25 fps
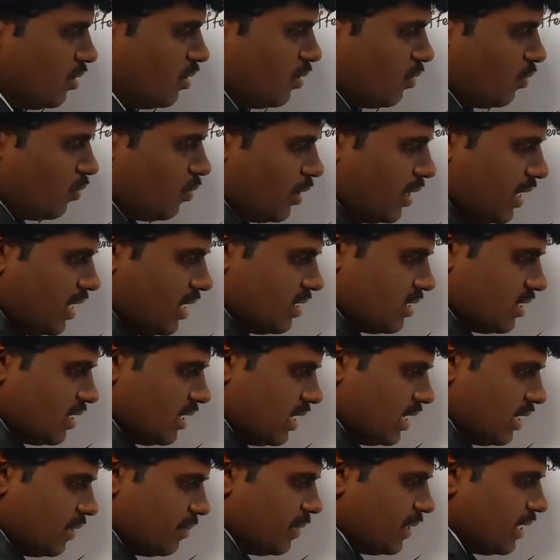y is a
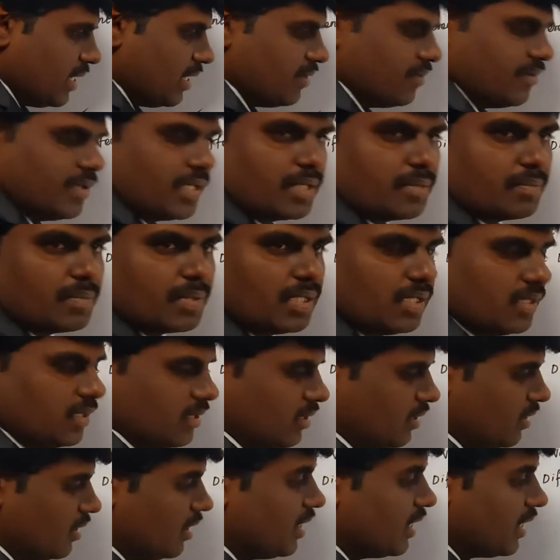dependent variable,
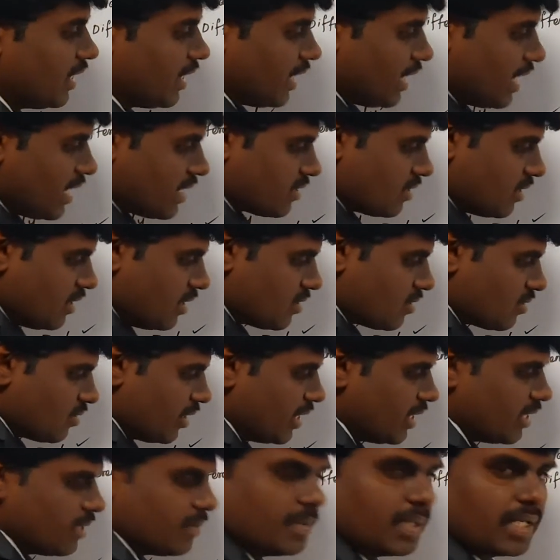x also
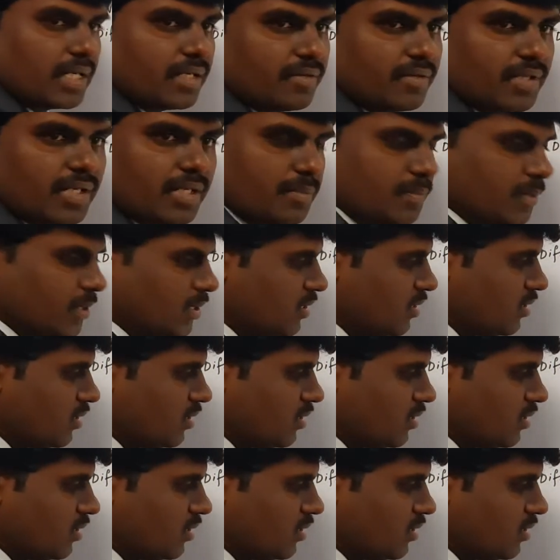independent variable.